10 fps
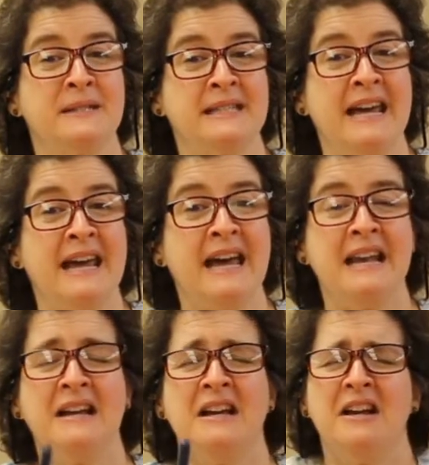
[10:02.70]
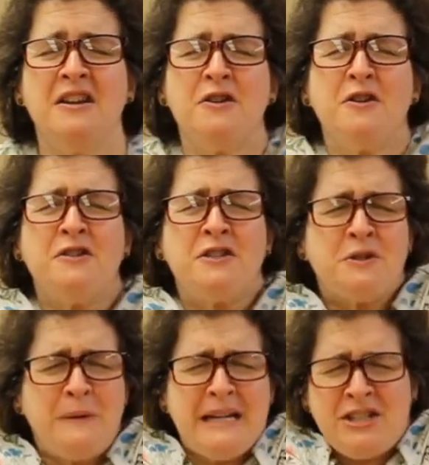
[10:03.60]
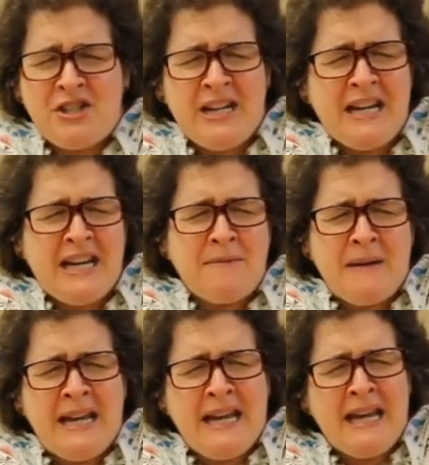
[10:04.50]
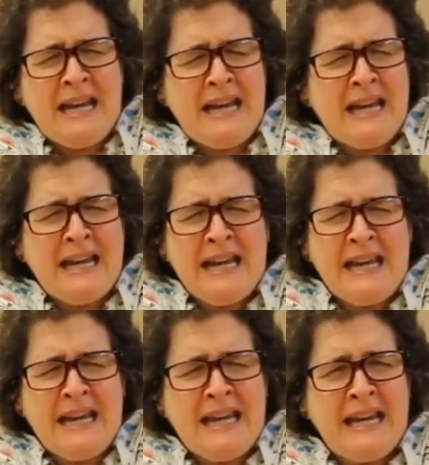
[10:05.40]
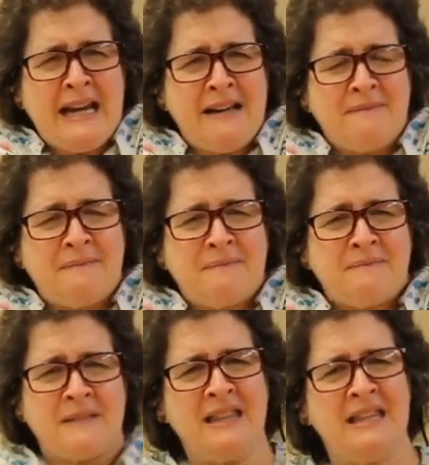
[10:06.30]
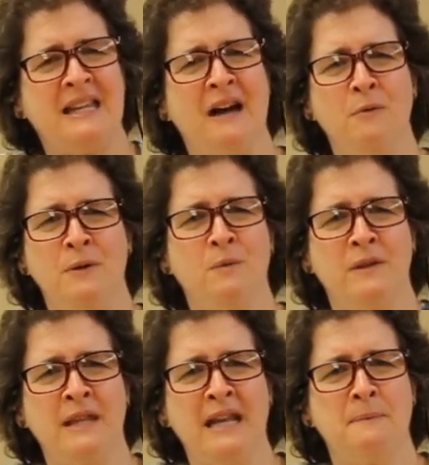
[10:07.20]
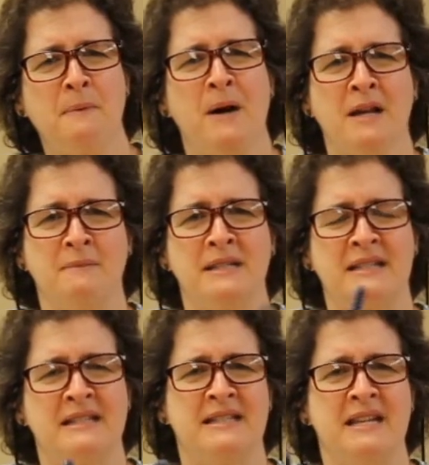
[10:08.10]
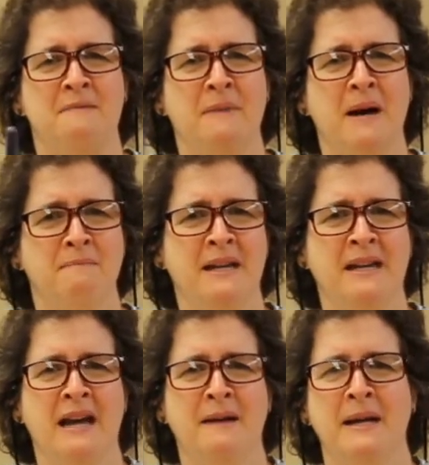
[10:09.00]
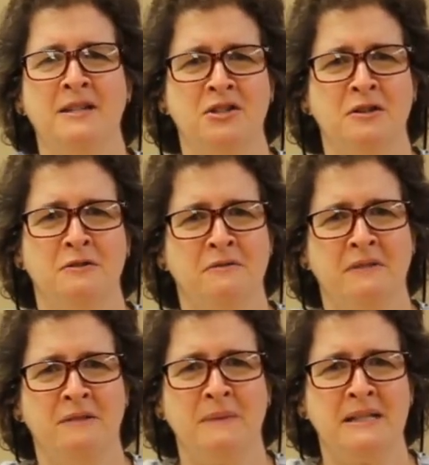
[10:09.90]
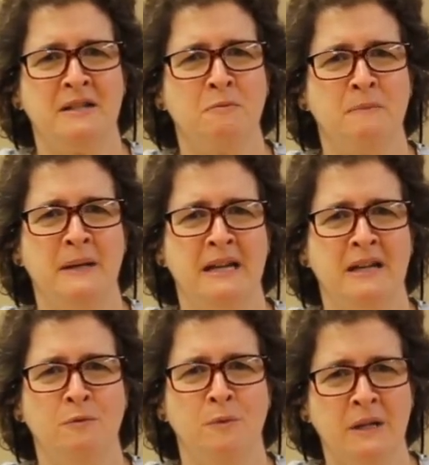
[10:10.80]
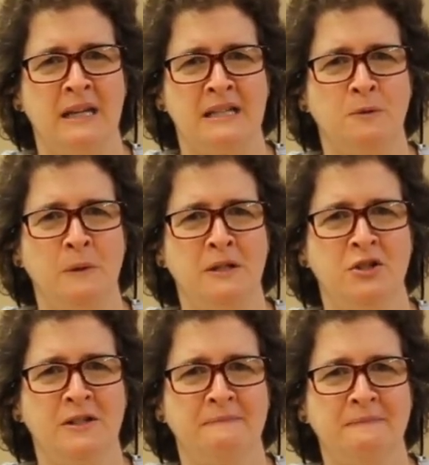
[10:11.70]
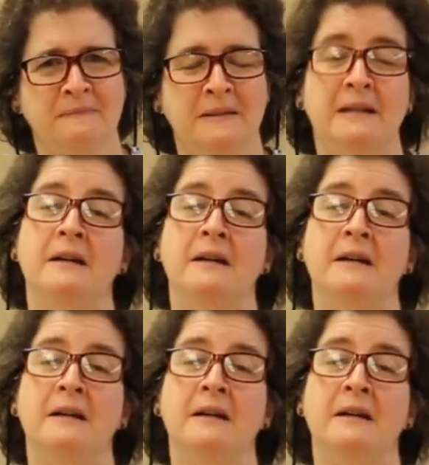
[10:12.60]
people said, "You're squishing me." I think I wouldn't want that hippopotamus to sit by me. How about you? It'd be so big, you would get squished.